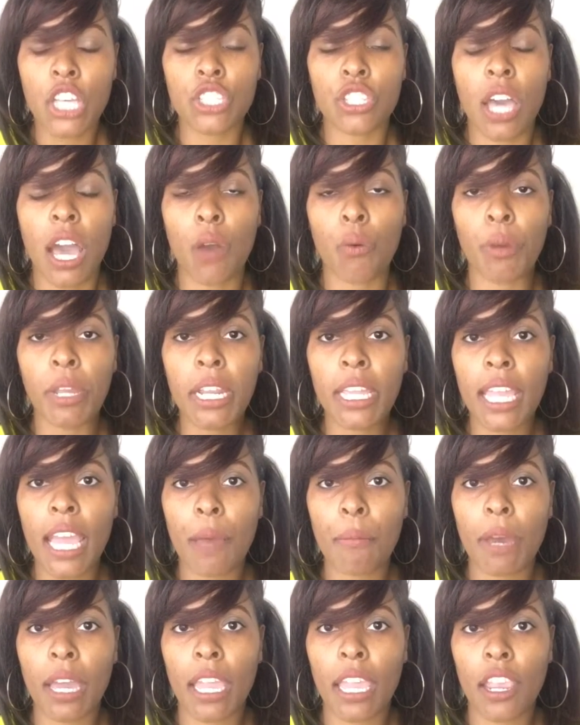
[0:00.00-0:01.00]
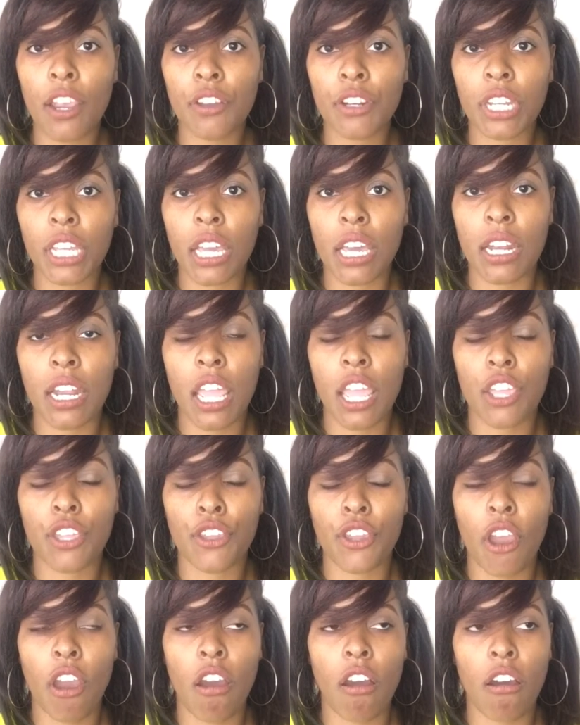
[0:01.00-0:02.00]
So I went and got my hair done,
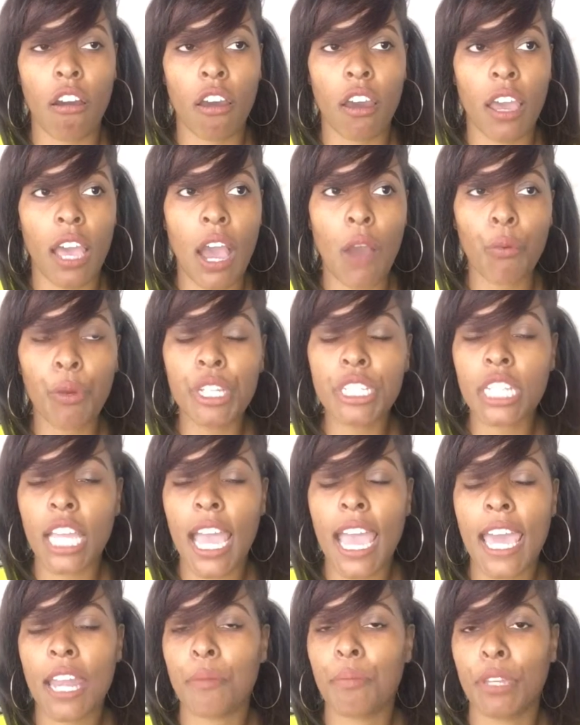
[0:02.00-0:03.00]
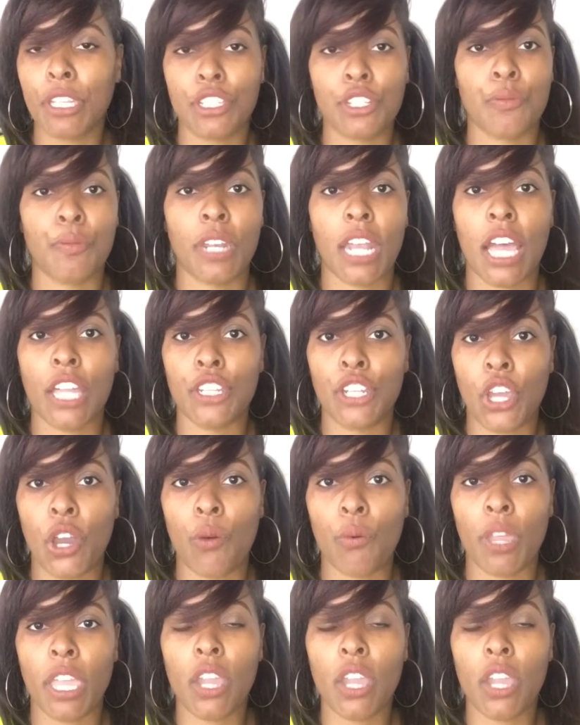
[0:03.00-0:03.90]
and y'all, I wish I had a picture, but I don't.